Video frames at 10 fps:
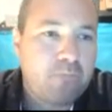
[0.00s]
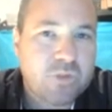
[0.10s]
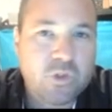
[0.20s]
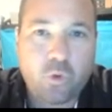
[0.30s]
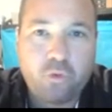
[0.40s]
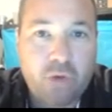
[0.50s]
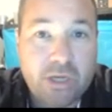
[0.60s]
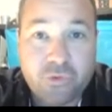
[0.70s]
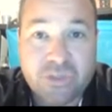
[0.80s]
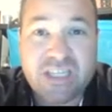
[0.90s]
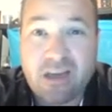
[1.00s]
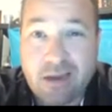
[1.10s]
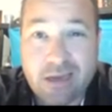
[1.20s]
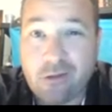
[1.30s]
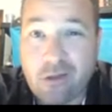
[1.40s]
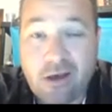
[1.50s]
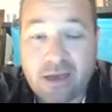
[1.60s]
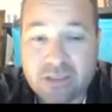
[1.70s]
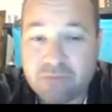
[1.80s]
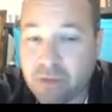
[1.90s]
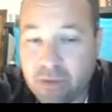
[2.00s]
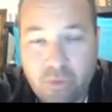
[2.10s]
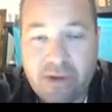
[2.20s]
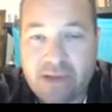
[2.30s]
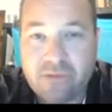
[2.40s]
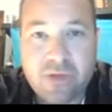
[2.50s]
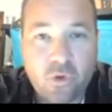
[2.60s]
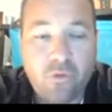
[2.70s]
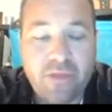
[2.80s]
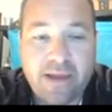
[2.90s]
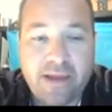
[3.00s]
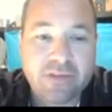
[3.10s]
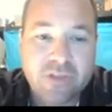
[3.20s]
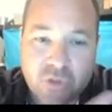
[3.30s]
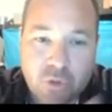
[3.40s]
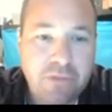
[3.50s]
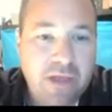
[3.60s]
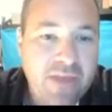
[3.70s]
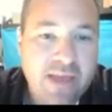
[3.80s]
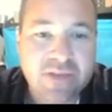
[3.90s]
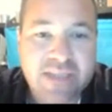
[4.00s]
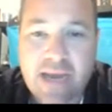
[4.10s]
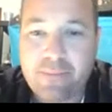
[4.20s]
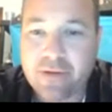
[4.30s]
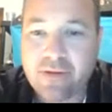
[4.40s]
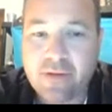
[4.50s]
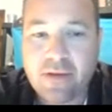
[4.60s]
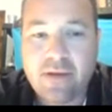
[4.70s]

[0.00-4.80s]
sold treasury stock at a loss, but you would have to be told that. Let's assume nothing else happened.